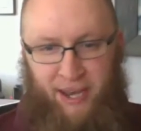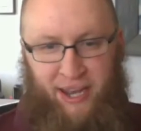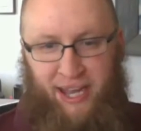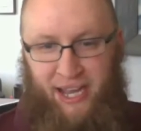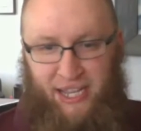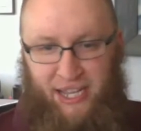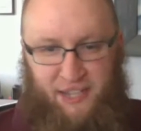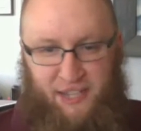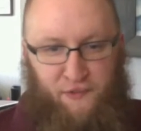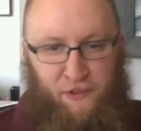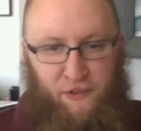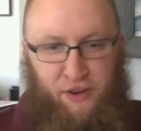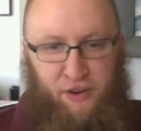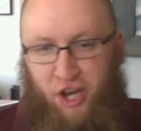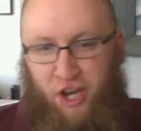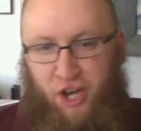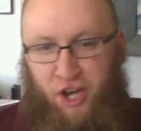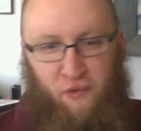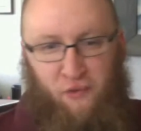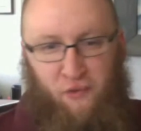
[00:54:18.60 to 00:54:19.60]
No one cares
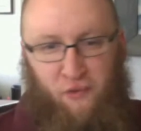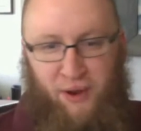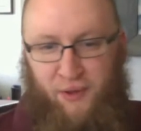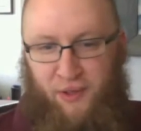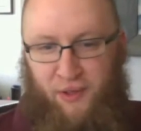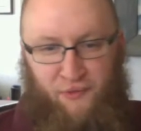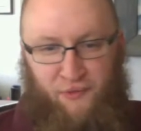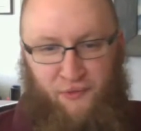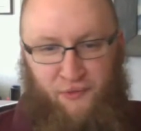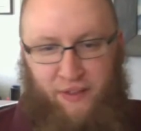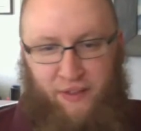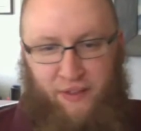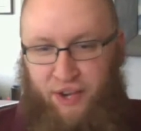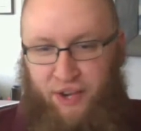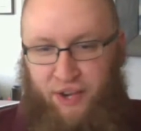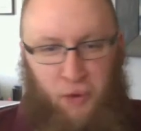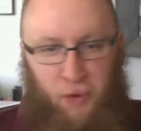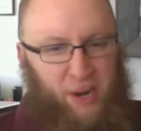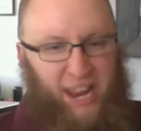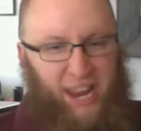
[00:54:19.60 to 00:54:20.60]
on pirate sites like
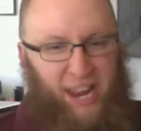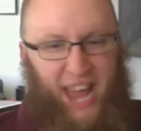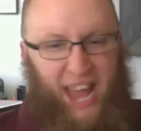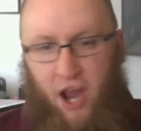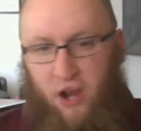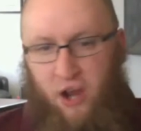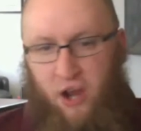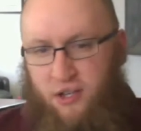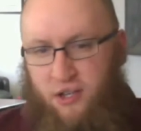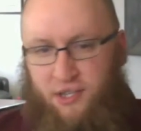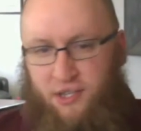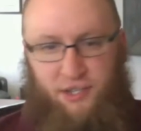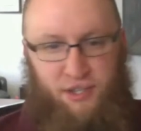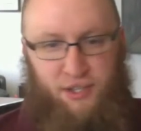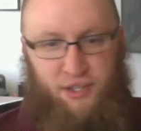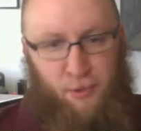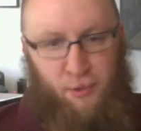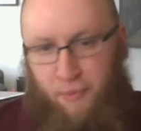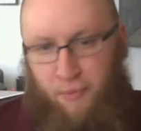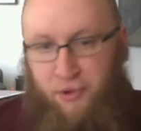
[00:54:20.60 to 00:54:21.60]
they do,
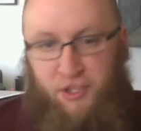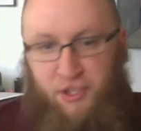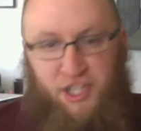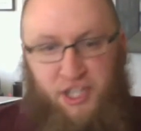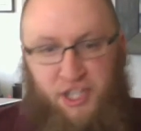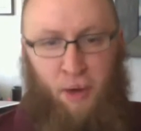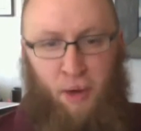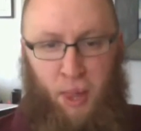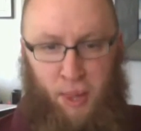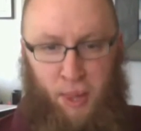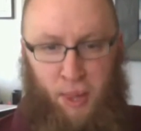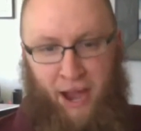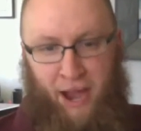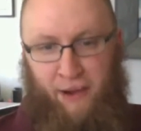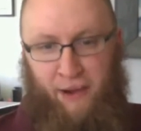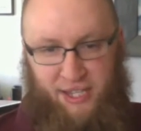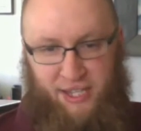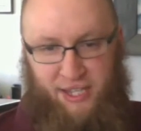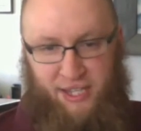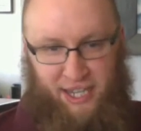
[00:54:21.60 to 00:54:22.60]
China Mieville,
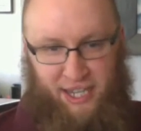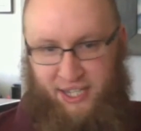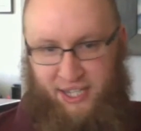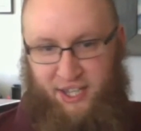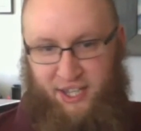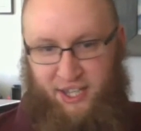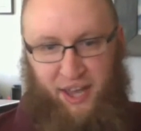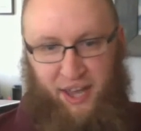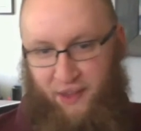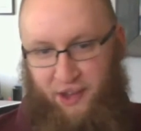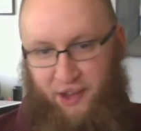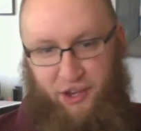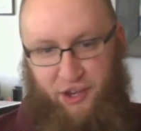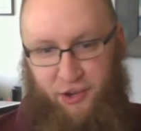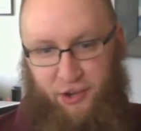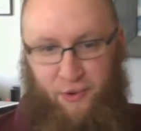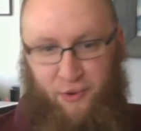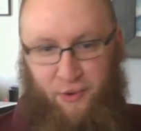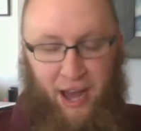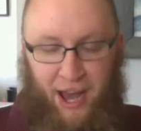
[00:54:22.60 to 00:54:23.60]

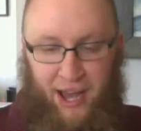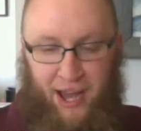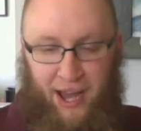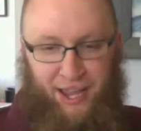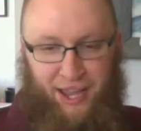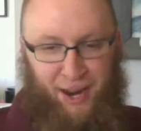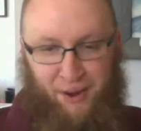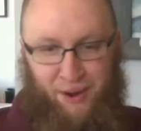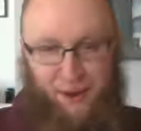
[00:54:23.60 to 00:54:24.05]
and John